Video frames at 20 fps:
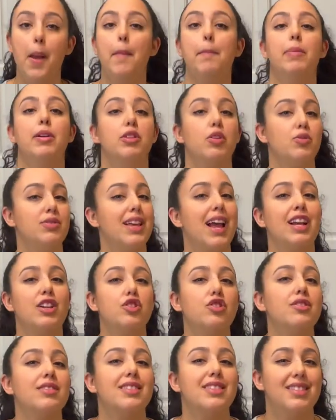but those
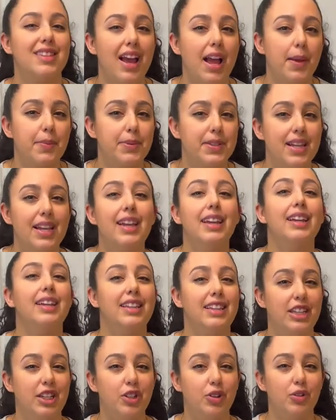extra steps
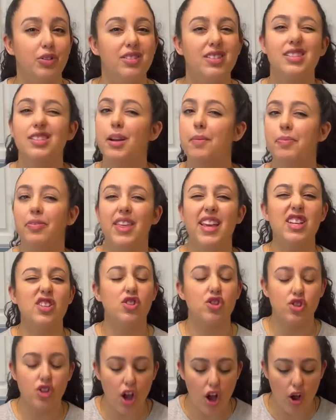yield something
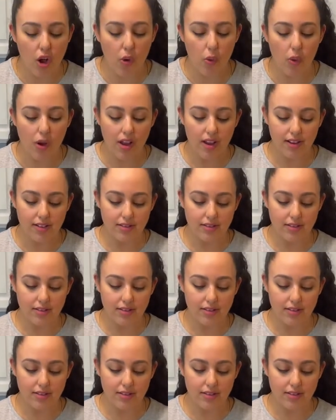so